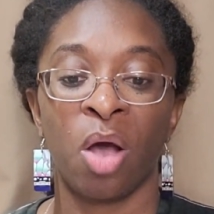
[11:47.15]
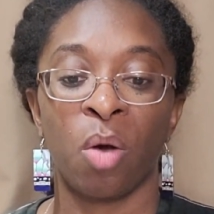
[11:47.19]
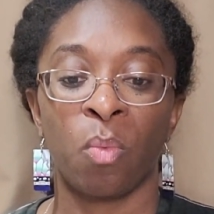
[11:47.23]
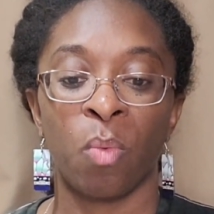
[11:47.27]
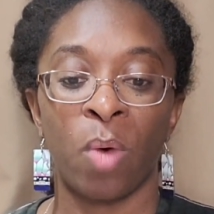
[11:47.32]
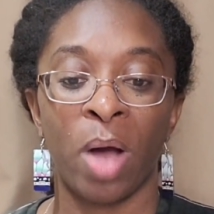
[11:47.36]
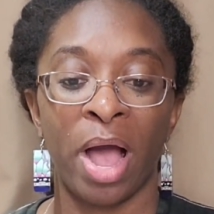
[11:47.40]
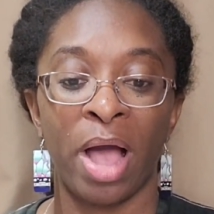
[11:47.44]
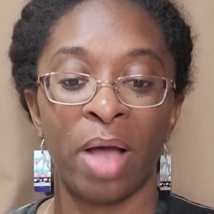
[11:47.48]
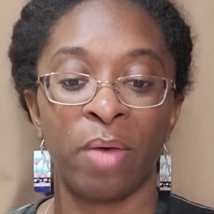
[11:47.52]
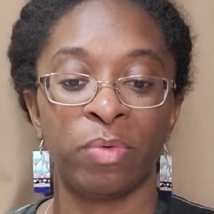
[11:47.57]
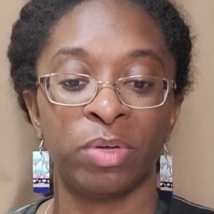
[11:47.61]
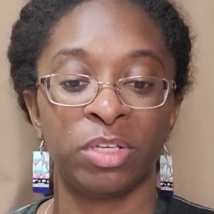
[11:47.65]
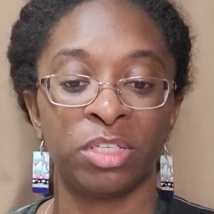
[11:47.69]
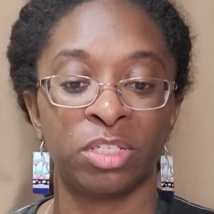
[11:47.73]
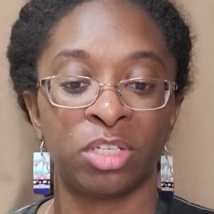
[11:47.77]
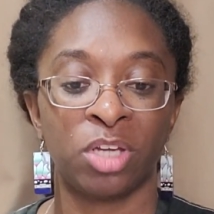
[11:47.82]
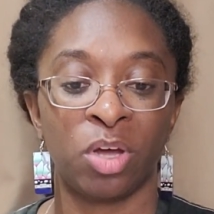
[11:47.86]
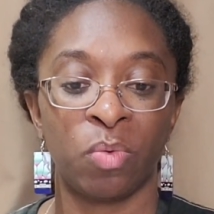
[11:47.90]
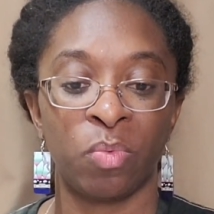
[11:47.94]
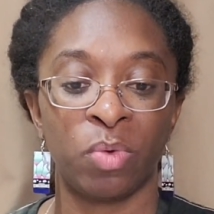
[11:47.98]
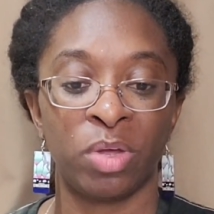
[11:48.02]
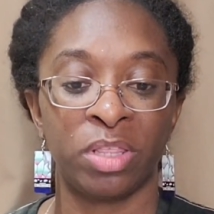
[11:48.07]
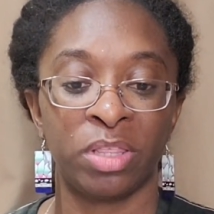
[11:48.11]
Why was
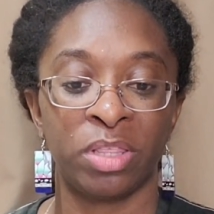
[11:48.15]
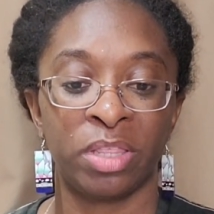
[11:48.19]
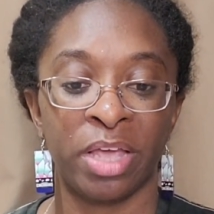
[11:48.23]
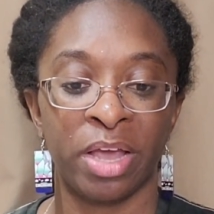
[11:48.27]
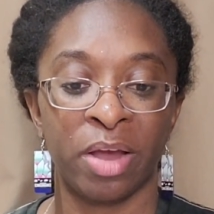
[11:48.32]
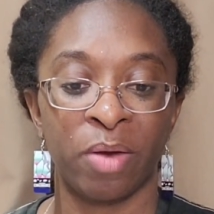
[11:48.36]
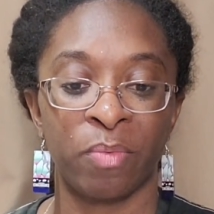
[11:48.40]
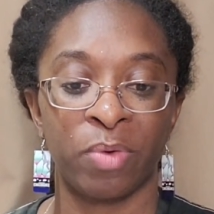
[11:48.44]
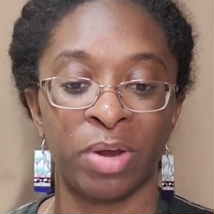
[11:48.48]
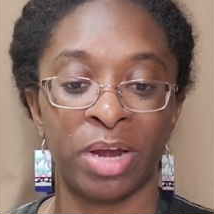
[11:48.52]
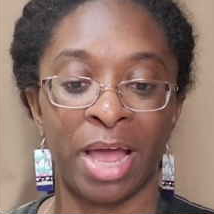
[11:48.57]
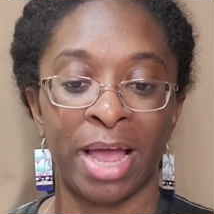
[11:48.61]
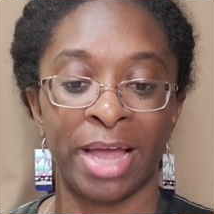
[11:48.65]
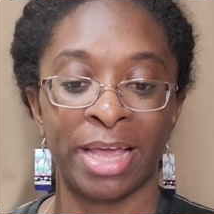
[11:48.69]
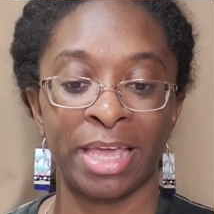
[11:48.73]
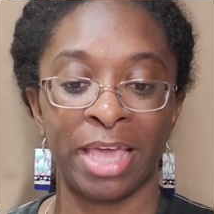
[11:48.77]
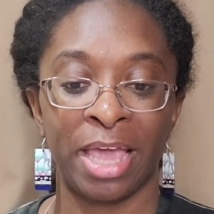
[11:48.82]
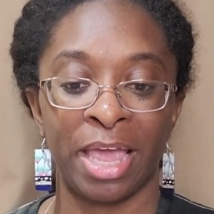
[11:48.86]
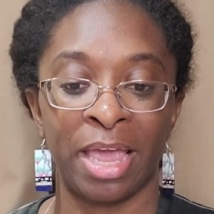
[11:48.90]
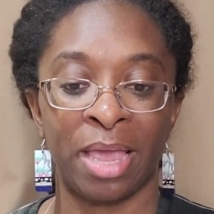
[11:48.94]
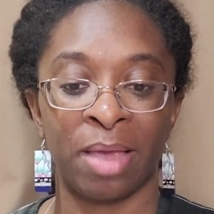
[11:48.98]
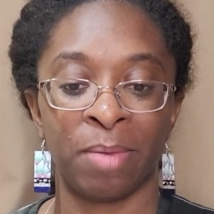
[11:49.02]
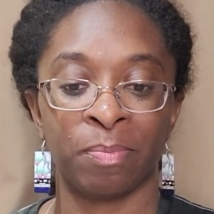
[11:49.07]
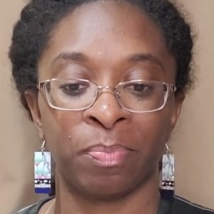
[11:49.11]
no one there when I
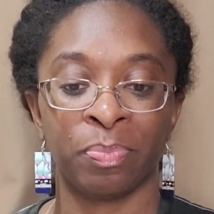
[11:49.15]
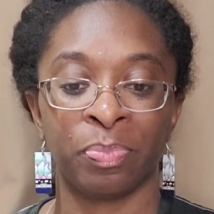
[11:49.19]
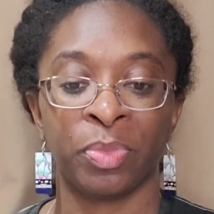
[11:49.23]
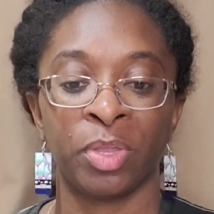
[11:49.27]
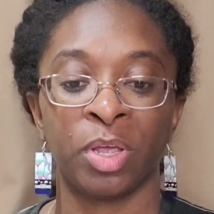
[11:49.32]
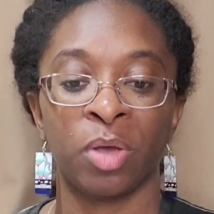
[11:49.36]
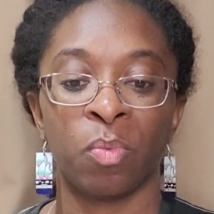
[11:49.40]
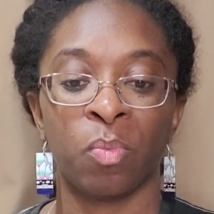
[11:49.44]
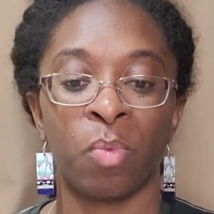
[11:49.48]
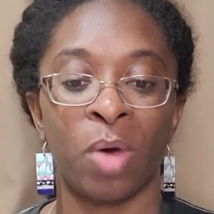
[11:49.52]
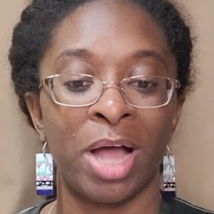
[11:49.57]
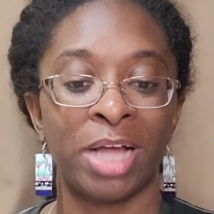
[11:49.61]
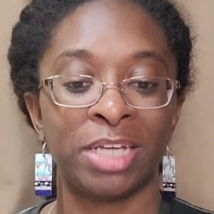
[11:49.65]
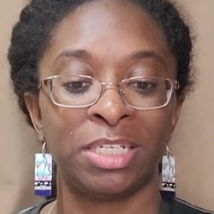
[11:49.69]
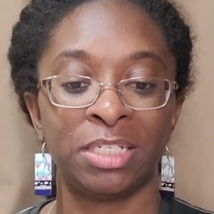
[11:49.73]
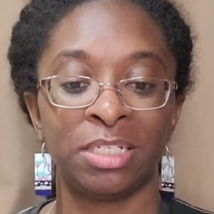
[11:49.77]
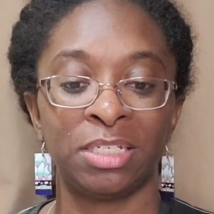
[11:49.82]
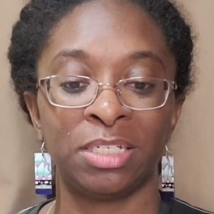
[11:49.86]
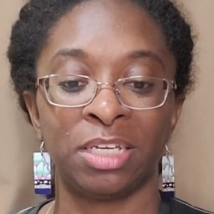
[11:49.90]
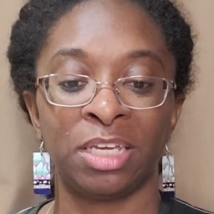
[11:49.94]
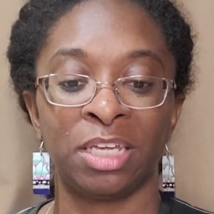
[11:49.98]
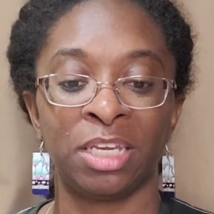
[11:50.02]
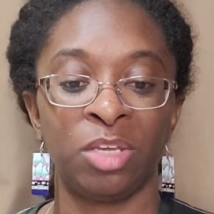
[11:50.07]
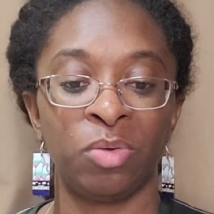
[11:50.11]
came? Why
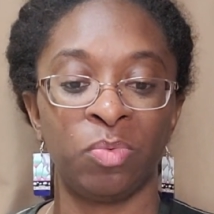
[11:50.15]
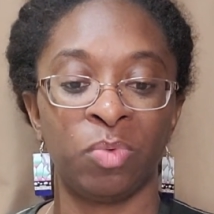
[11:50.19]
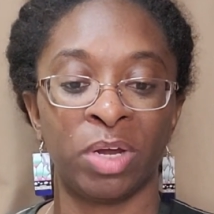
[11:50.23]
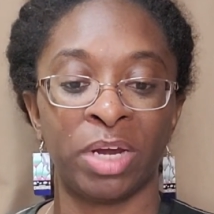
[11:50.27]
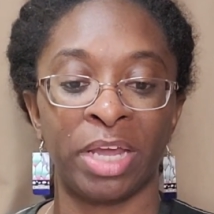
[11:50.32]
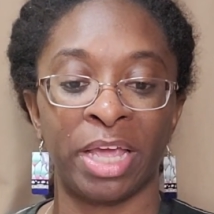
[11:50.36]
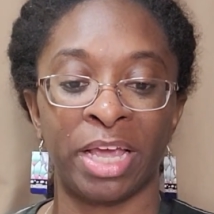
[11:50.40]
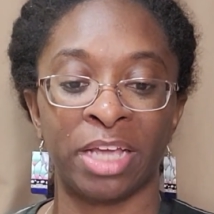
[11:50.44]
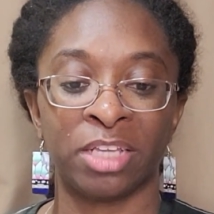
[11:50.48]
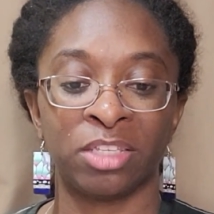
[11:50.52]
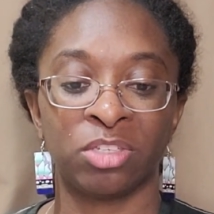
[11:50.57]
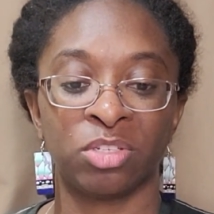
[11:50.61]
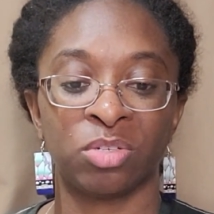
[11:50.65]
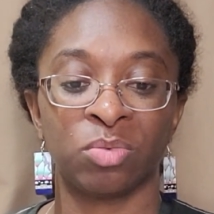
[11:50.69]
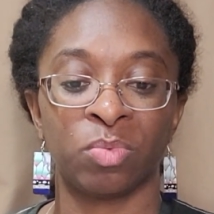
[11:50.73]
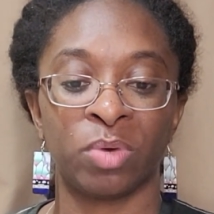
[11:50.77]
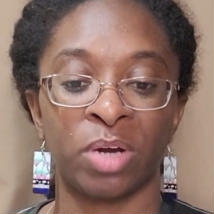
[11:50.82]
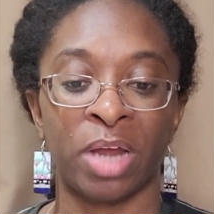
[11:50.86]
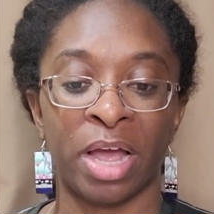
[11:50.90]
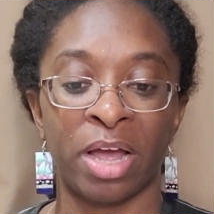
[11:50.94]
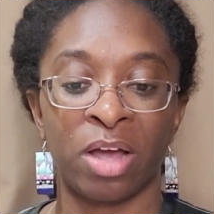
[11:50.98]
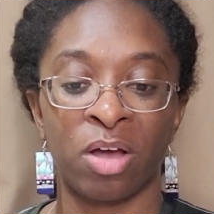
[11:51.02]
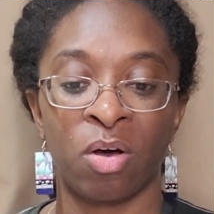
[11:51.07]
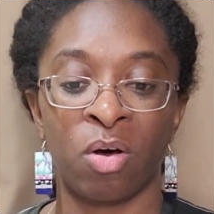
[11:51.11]
didn't anyone answer
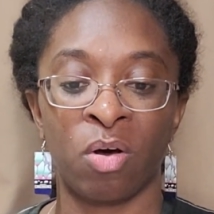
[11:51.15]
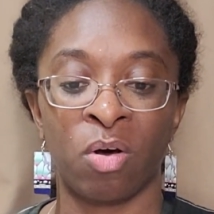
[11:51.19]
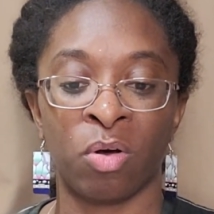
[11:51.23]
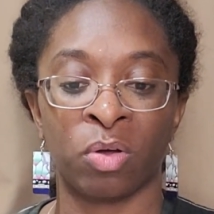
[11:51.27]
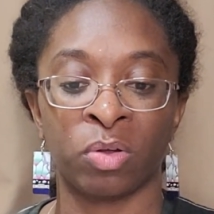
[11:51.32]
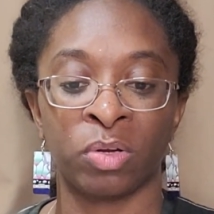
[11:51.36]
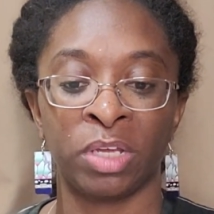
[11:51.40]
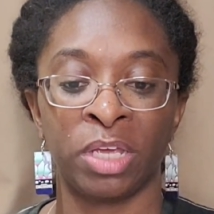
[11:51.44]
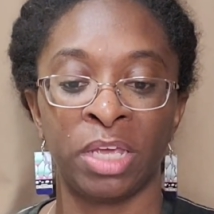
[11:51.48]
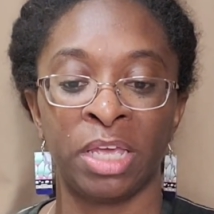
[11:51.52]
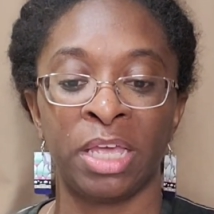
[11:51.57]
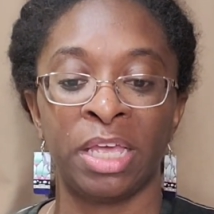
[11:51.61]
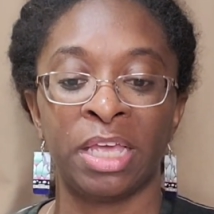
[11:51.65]
when I called?